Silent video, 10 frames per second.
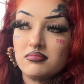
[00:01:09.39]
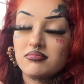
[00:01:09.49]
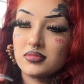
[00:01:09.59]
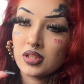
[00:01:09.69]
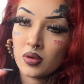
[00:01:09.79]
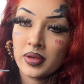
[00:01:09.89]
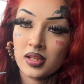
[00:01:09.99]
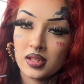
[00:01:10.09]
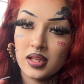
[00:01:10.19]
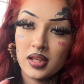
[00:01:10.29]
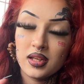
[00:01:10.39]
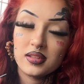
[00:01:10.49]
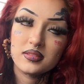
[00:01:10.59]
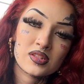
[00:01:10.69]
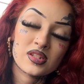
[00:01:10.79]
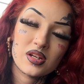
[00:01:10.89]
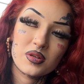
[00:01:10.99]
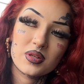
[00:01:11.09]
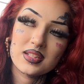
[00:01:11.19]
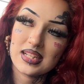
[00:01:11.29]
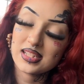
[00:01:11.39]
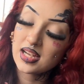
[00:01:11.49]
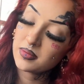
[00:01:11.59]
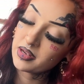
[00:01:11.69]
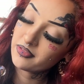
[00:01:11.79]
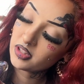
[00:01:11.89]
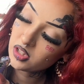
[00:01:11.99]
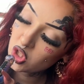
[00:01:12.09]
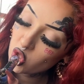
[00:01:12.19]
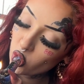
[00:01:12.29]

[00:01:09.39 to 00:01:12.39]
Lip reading: knowingly. So that's kind of my fault.